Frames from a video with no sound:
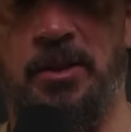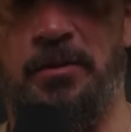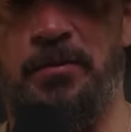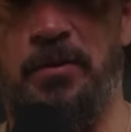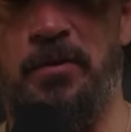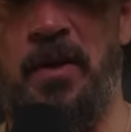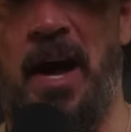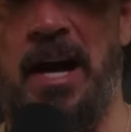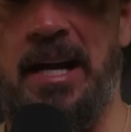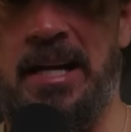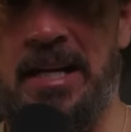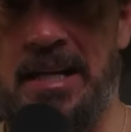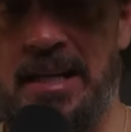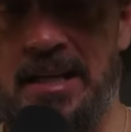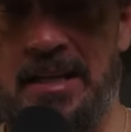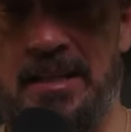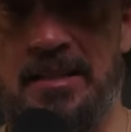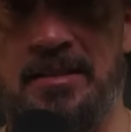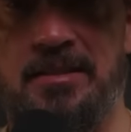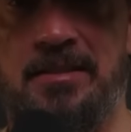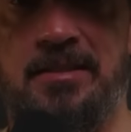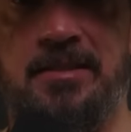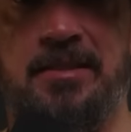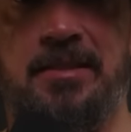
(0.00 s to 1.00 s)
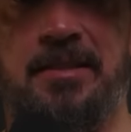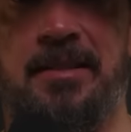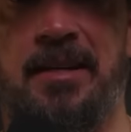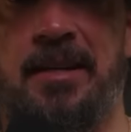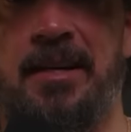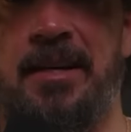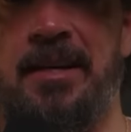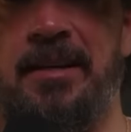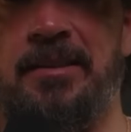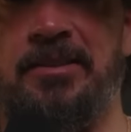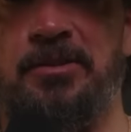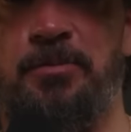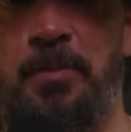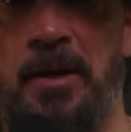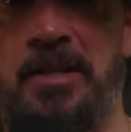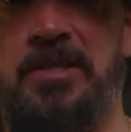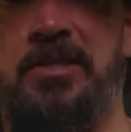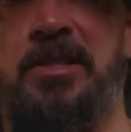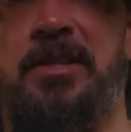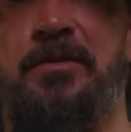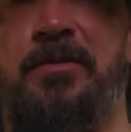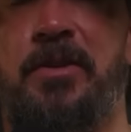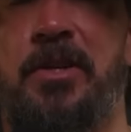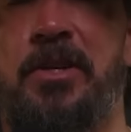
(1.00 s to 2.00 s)
you've got kids,
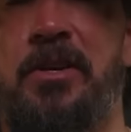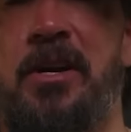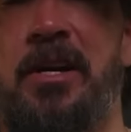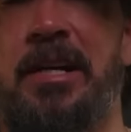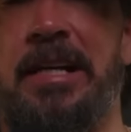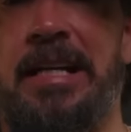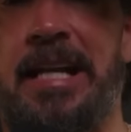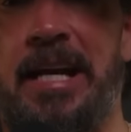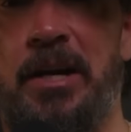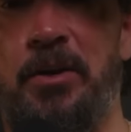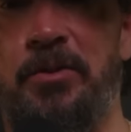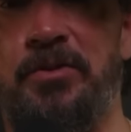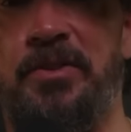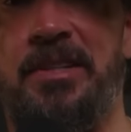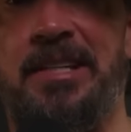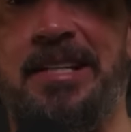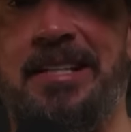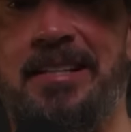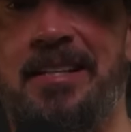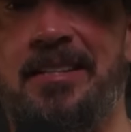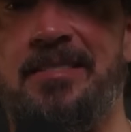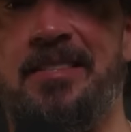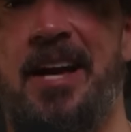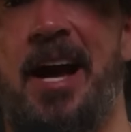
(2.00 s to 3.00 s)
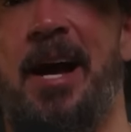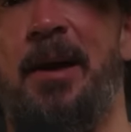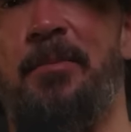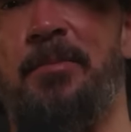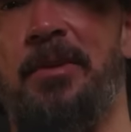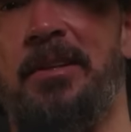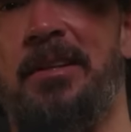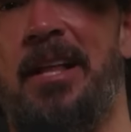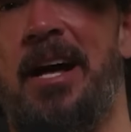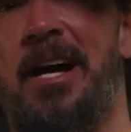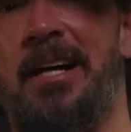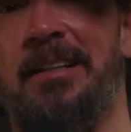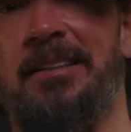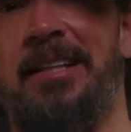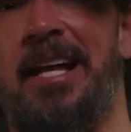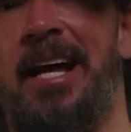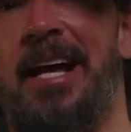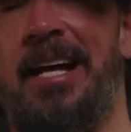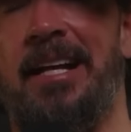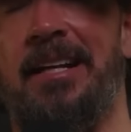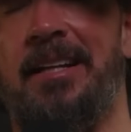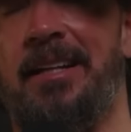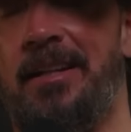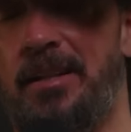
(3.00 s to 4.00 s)
especially if you're young and healthy, the time to lock
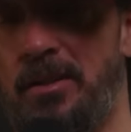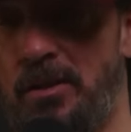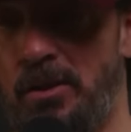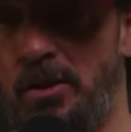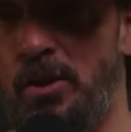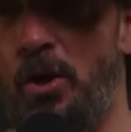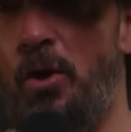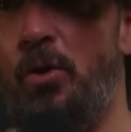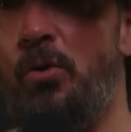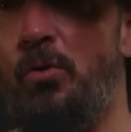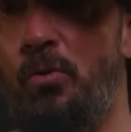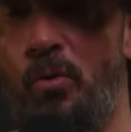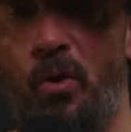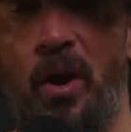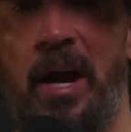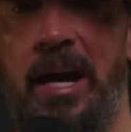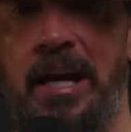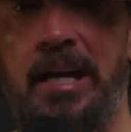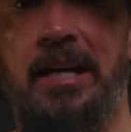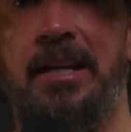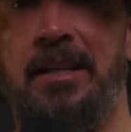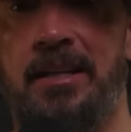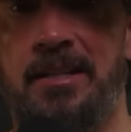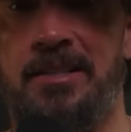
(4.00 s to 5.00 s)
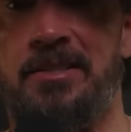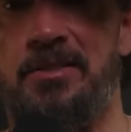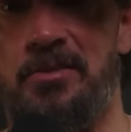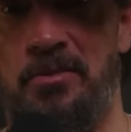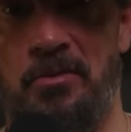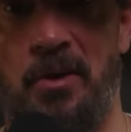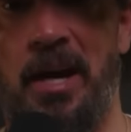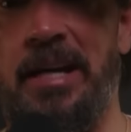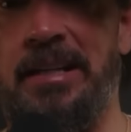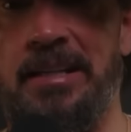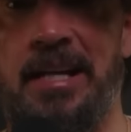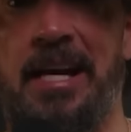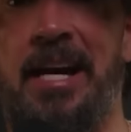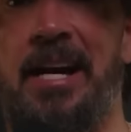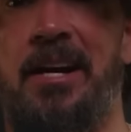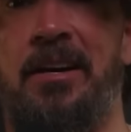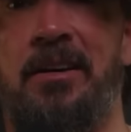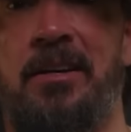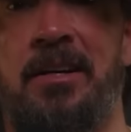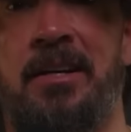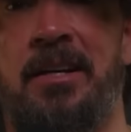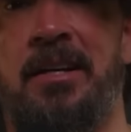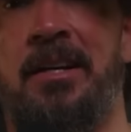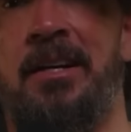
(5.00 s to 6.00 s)
that low rate is right now.
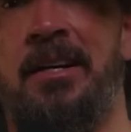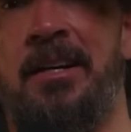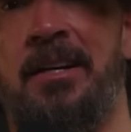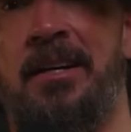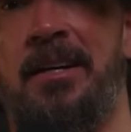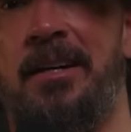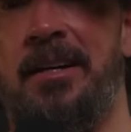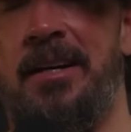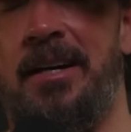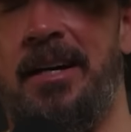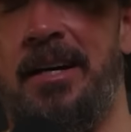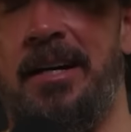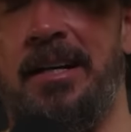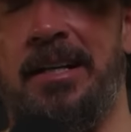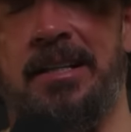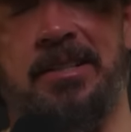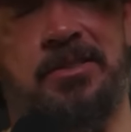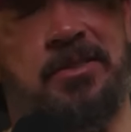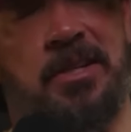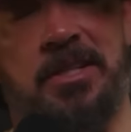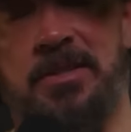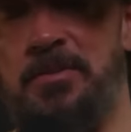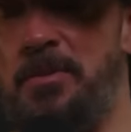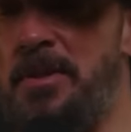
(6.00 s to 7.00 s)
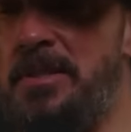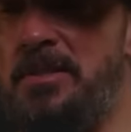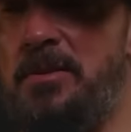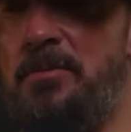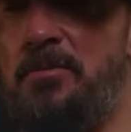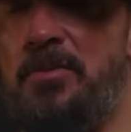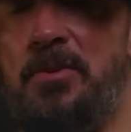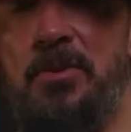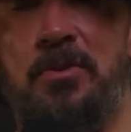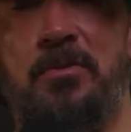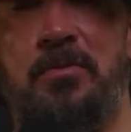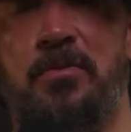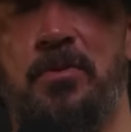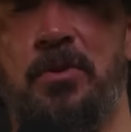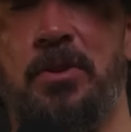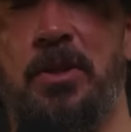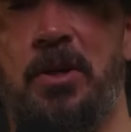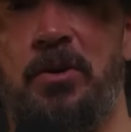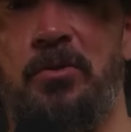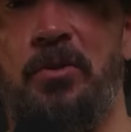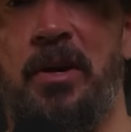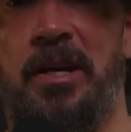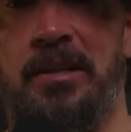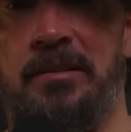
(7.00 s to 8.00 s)
And trust me, it's a beautiful low
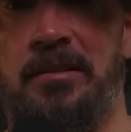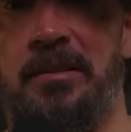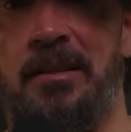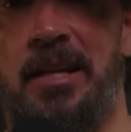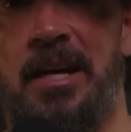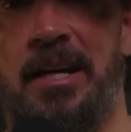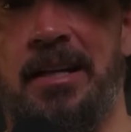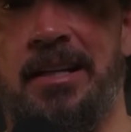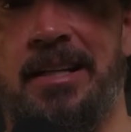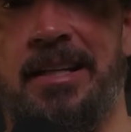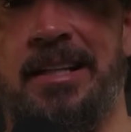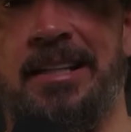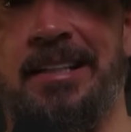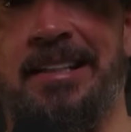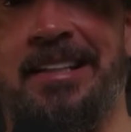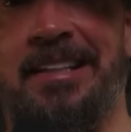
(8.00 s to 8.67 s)
rate to lock in.